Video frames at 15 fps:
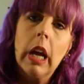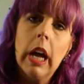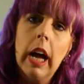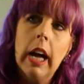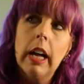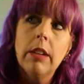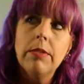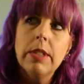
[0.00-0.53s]

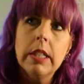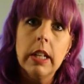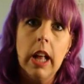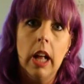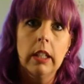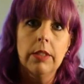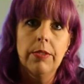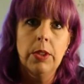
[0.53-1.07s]
I've sent
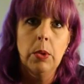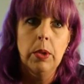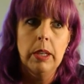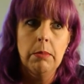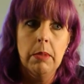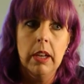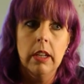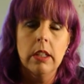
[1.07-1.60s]
out a few
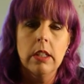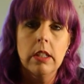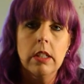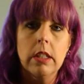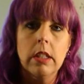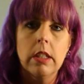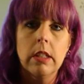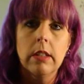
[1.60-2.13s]
emails
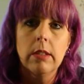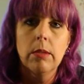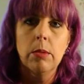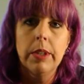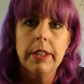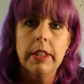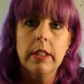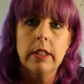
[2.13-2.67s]

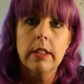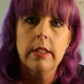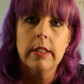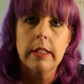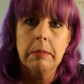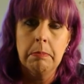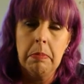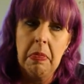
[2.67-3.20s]
with
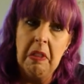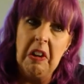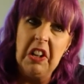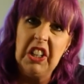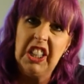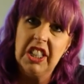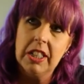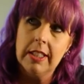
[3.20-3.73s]
some
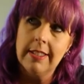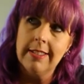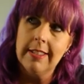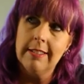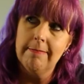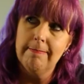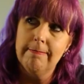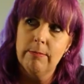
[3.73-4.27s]
thoughts
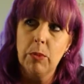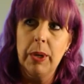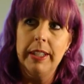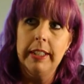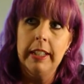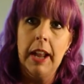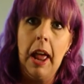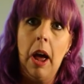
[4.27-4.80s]

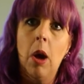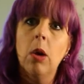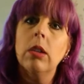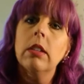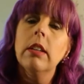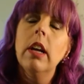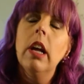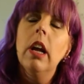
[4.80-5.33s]
written down